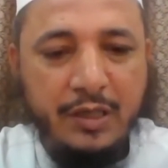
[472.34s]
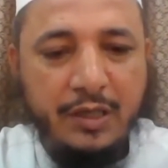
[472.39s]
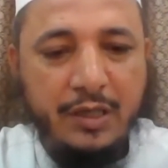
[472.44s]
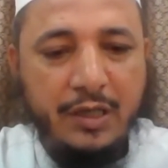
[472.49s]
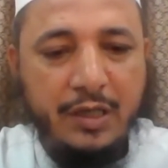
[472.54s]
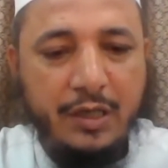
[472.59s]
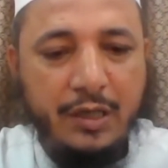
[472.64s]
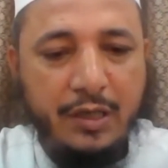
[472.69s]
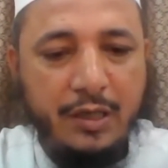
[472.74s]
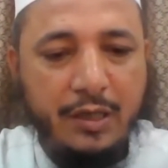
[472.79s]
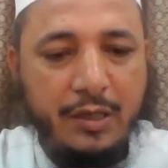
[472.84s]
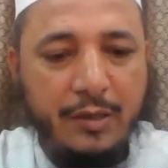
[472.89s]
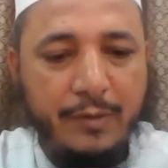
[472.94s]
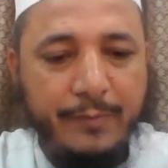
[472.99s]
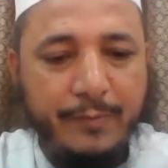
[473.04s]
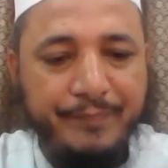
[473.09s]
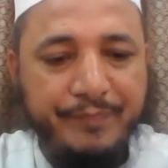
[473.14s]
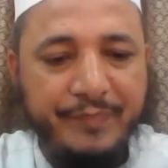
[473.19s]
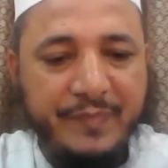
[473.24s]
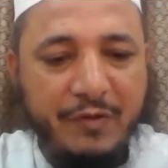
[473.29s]
uh,
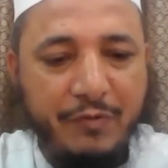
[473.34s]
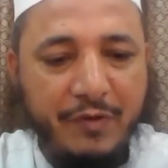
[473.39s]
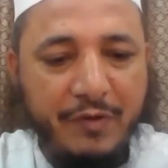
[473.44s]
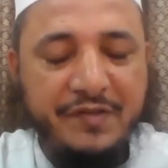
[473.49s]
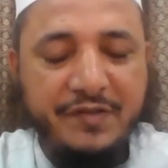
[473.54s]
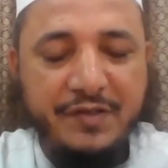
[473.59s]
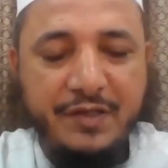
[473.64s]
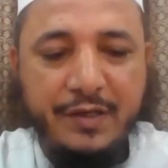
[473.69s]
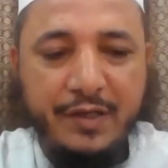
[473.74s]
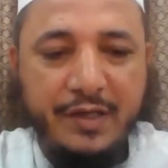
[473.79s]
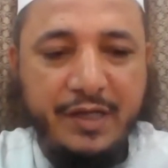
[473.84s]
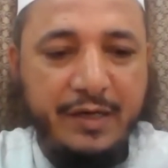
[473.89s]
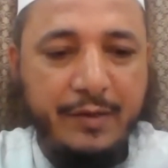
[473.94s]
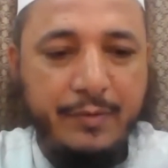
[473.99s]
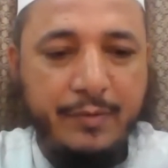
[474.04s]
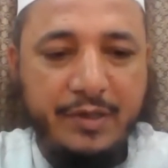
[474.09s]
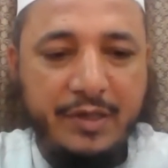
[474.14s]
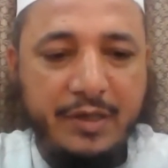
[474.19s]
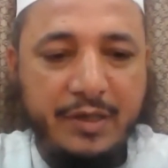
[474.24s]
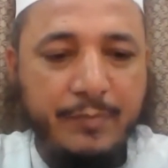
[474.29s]
questions.
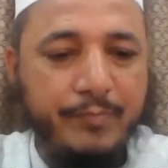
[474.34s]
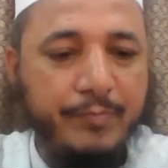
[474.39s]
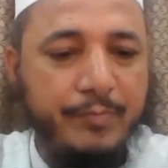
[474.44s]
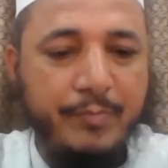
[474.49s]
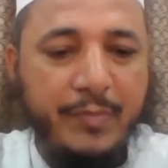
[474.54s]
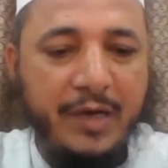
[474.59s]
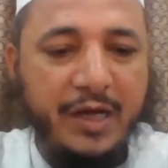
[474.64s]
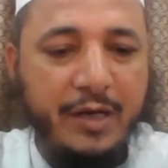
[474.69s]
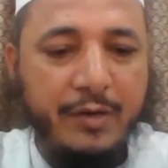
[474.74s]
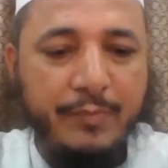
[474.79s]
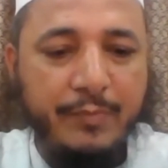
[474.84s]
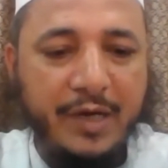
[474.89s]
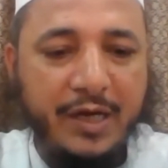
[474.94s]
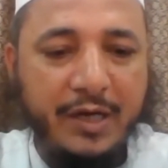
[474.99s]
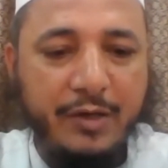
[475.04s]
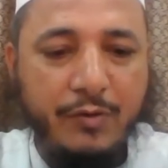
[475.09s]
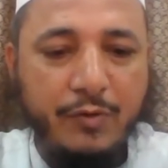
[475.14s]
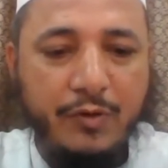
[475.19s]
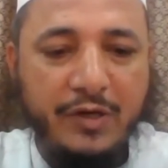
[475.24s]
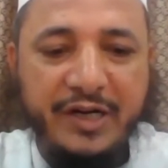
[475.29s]
And
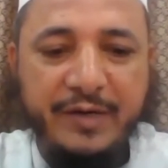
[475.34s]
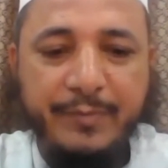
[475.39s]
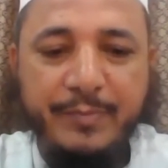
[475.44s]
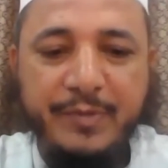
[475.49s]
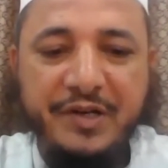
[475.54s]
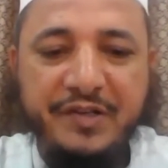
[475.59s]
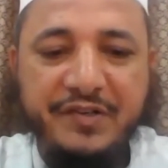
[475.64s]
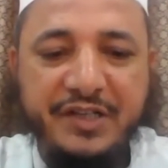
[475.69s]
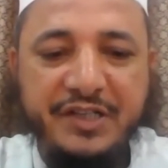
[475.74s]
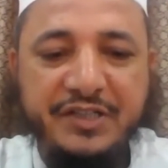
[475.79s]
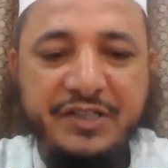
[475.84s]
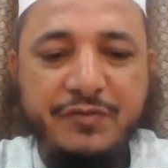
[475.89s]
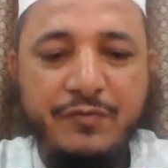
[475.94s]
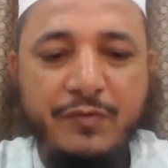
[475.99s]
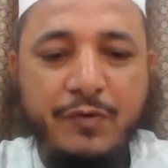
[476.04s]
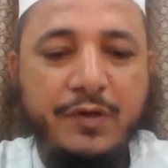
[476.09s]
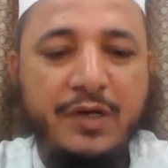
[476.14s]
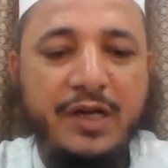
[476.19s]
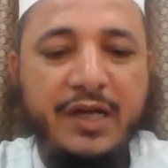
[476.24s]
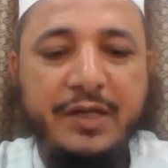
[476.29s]
my whole
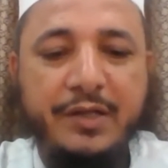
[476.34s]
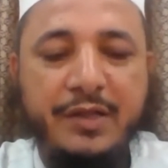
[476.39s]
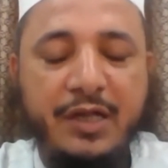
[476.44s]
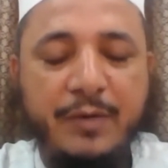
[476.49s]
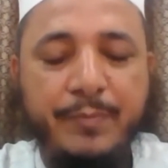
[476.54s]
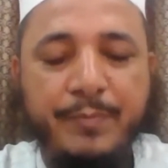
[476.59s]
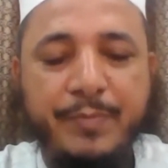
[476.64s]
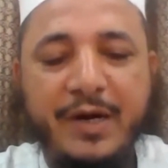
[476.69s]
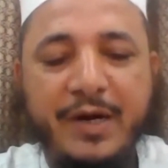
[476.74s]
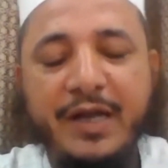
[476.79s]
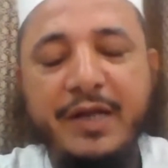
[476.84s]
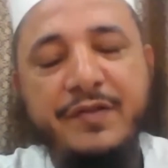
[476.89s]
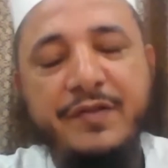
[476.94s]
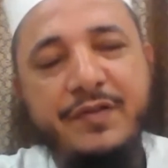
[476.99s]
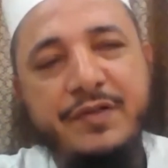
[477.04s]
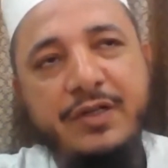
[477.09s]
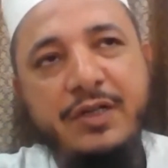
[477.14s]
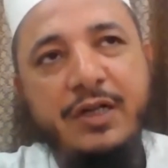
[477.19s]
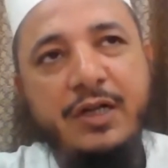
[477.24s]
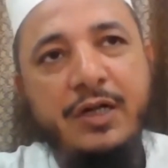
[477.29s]
administration was like
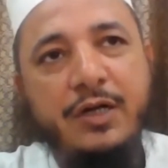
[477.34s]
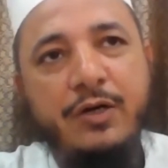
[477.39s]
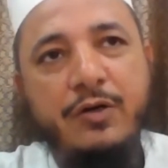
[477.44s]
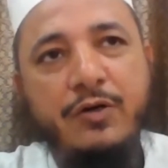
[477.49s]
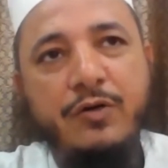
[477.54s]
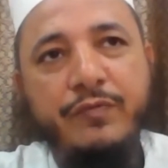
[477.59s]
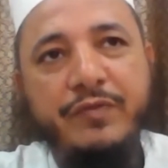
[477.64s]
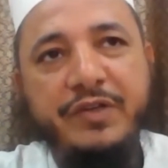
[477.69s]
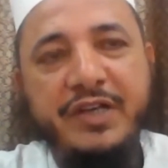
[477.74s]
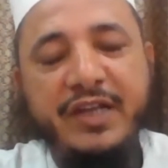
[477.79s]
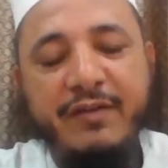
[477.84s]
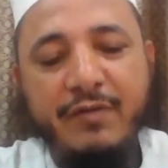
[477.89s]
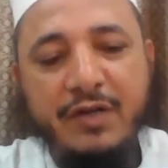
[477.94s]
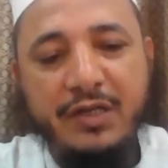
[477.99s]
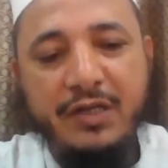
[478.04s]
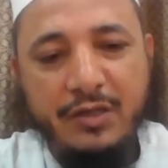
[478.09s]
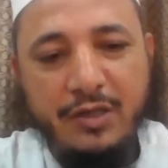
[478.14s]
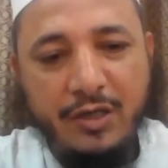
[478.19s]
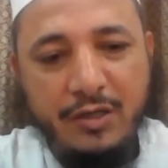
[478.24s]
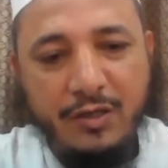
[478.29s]
surprised. Oh, we
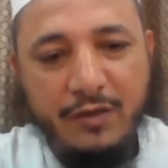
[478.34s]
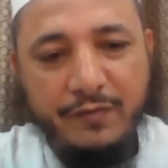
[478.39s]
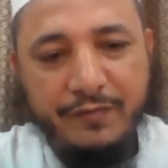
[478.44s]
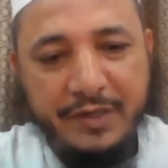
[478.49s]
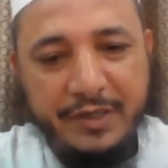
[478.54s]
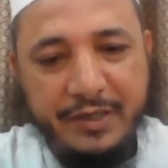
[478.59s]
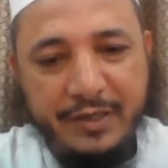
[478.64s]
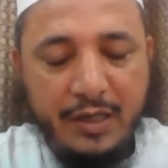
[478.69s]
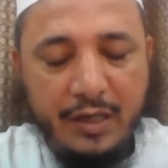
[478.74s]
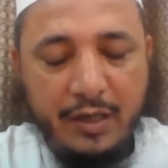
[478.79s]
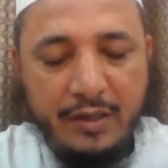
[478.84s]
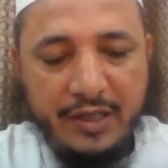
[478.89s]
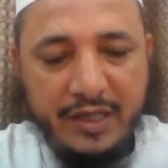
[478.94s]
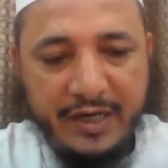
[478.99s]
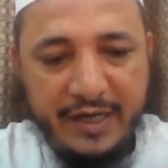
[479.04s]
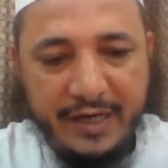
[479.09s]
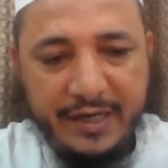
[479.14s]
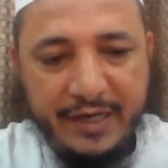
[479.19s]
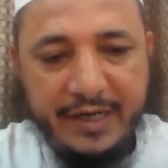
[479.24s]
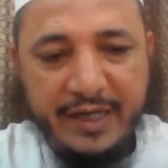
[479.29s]
never thought of it. On
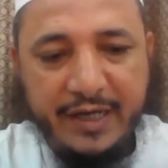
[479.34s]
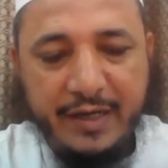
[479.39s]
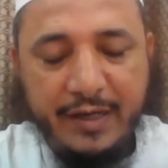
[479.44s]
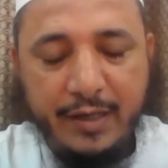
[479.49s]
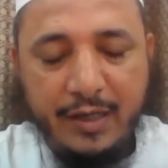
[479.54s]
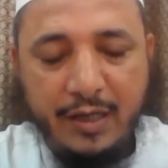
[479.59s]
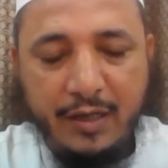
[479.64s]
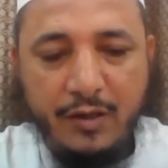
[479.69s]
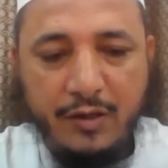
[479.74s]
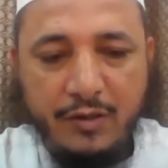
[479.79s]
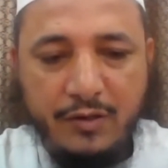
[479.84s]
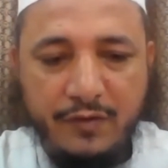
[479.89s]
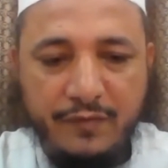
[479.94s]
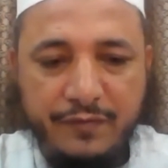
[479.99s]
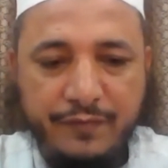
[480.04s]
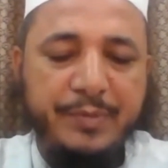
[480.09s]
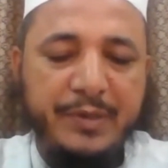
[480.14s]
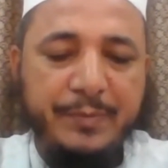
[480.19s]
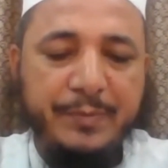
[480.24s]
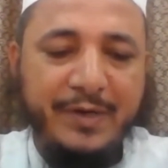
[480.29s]
the end day, a lot of
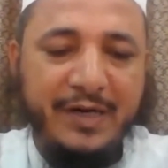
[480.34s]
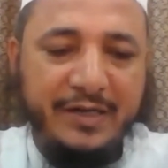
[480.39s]
people